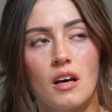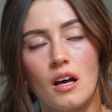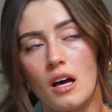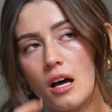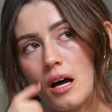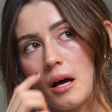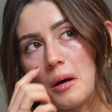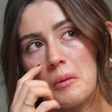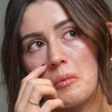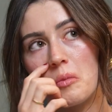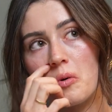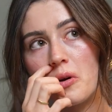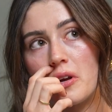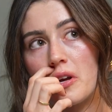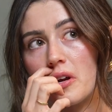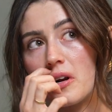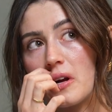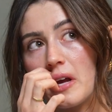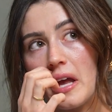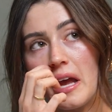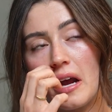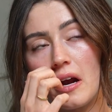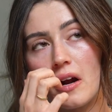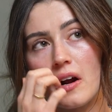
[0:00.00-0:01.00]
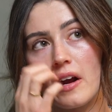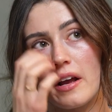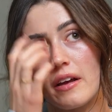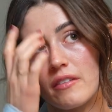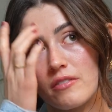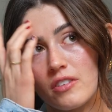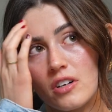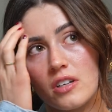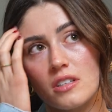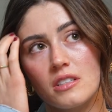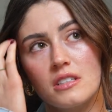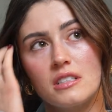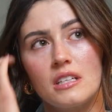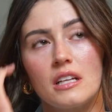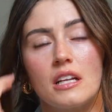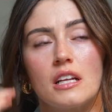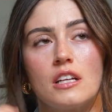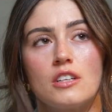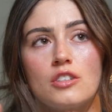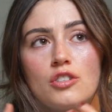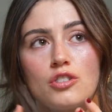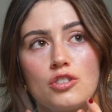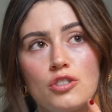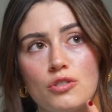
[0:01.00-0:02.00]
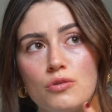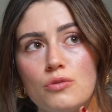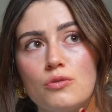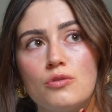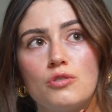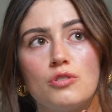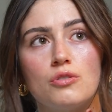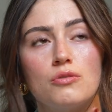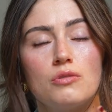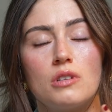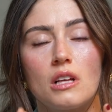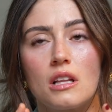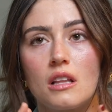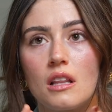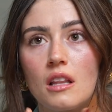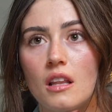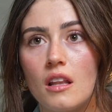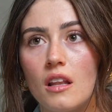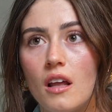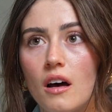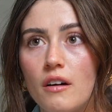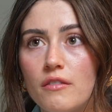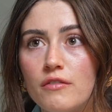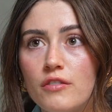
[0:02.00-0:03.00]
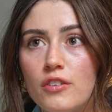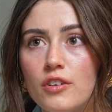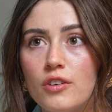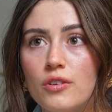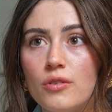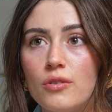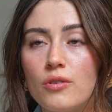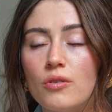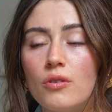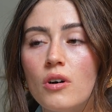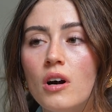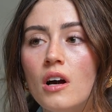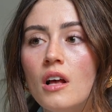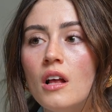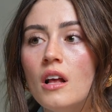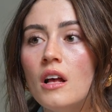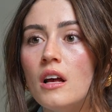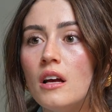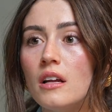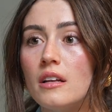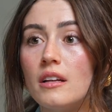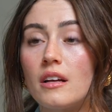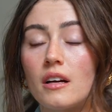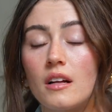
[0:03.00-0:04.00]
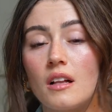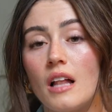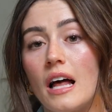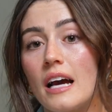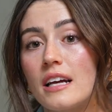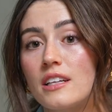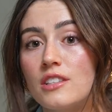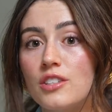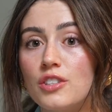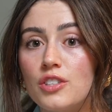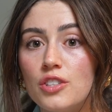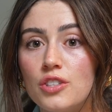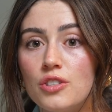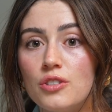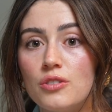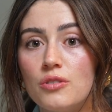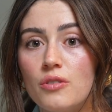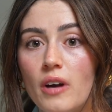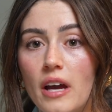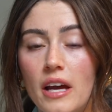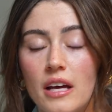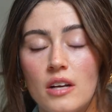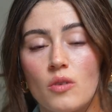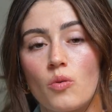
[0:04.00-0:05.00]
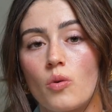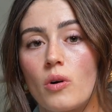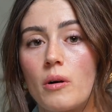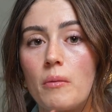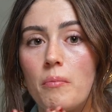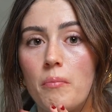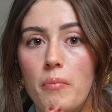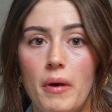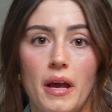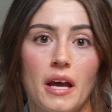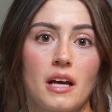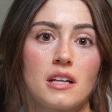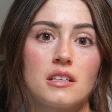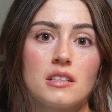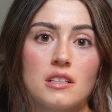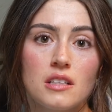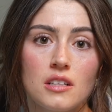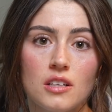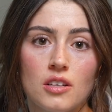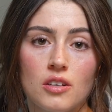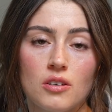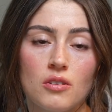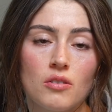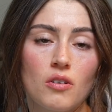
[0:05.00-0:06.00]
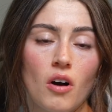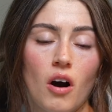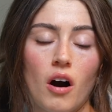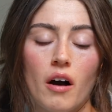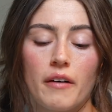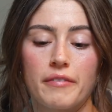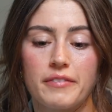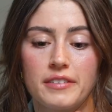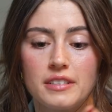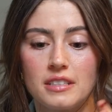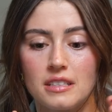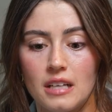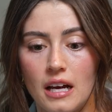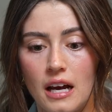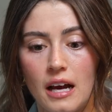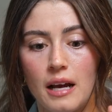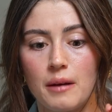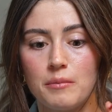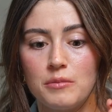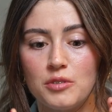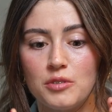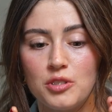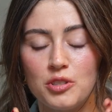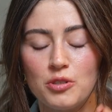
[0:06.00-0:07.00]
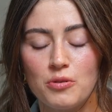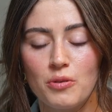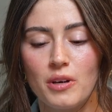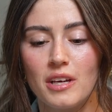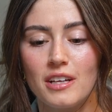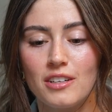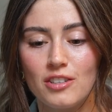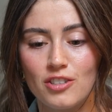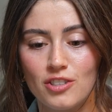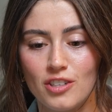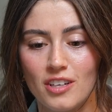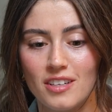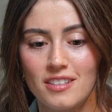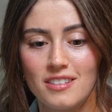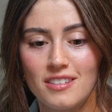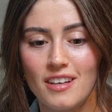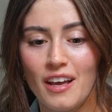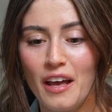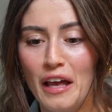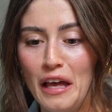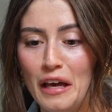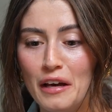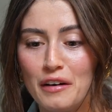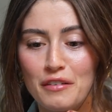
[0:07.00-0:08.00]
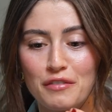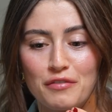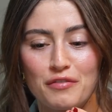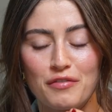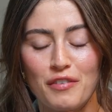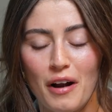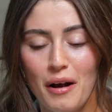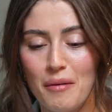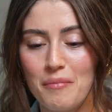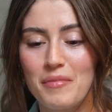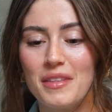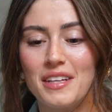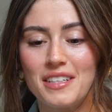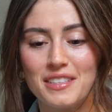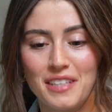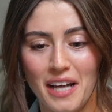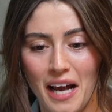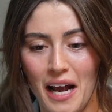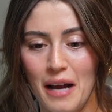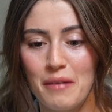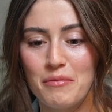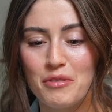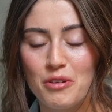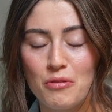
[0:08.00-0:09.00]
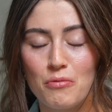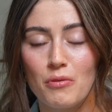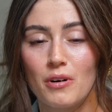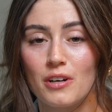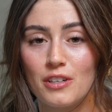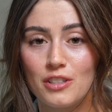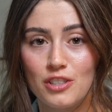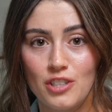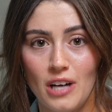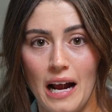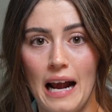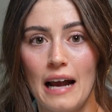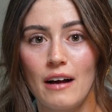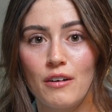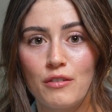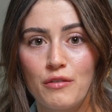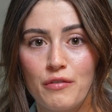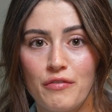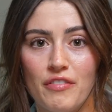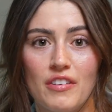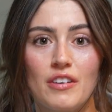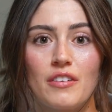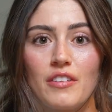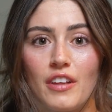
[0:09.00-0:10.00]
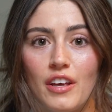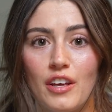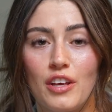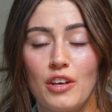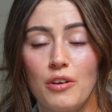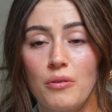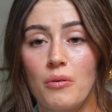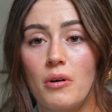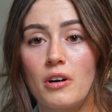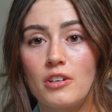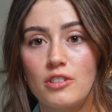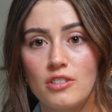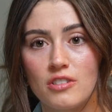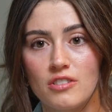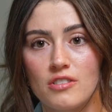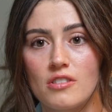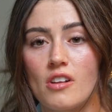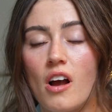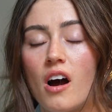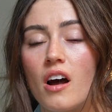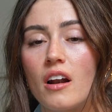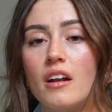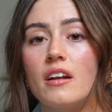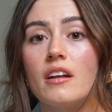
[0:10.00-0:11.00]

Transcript: or your caregiver didn't choose you, didn't love you, neglected you, and or abandoned you, oftentimes you can just, from the time you were a child, feel that you are just not